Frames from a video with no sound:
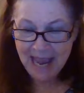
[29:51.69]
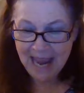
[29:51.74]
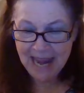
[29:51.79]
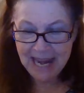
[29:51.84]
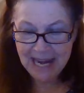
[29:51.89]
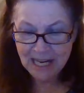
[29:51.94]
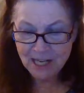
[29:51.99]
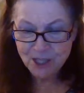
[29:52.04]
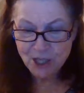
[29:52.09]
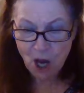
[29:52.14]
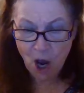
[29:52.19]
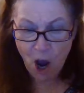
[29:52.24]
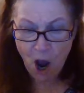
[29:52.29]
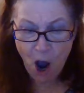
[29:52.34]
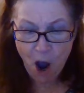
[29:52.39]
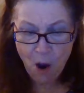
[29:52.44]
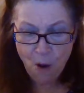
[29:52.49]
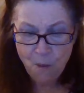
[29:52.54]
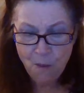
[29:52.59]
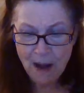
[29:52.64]
He is
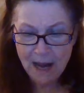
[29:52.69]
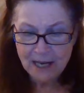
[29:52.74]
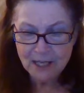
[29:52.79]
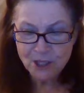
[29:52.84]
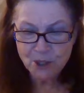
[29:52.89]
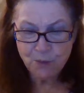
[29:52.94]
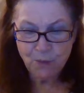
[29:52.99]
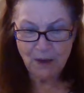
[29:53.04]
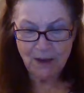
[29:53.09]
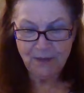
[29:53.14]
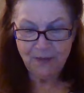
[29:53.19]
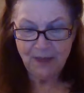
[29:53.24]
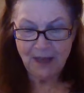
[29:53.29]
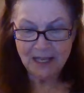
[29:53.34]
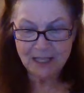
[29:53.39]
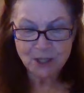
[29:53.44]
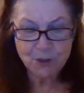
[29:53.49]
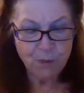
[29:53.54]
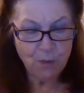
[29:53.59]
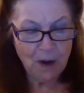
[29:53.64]
always with
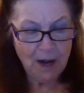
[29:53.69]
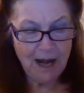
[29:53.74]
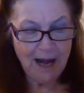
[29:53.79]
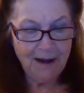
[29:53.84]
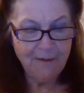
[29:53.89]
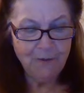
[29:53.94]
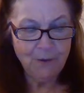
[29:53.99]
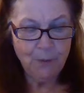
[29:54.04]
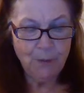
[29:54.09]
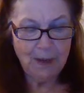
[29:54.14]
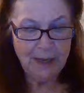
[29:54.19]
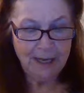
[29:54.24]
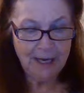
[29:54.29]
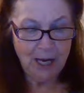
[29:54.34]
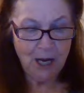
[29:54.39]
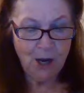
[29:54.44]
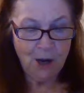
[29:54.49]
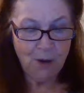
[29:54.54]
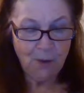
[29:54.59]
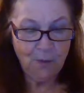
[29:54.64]
us wherever we
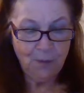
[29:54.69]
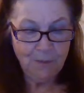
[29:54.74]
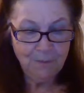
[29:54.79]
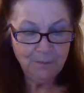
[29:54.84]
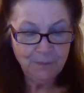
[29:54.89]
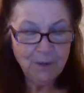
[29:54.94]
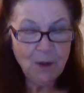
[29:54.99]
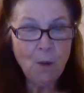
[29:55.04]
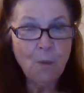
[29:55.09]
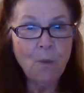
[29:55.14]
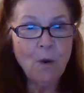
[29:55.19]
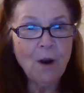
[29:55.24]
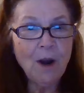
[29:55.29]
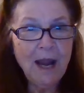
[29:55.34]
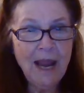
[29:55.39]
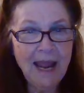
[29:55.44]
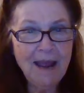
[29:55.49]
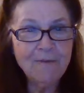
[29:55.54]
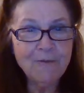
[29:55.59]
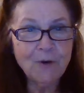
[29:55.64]
go,
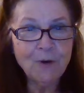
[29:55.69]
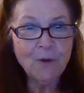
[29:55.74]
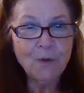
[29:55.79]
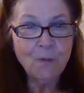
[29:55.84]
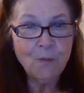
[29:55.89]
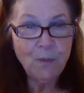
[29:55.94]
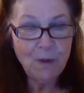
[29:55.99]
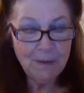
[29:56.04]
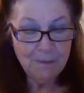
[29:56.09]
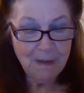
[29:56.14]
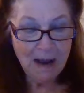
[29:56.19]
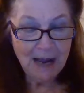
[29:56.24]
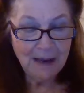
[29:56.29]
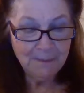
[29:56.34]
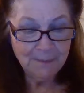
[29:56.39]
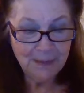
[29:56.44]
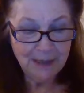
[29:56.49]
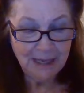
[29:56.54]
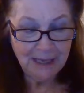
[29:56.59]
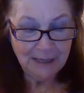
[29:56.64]
wherever we
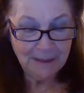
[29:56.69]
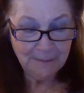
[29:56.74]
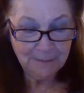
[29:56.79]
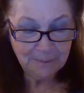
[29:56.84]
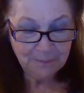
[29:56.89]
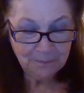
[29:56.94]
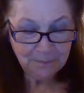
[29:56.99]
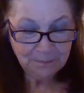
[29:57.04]
might be.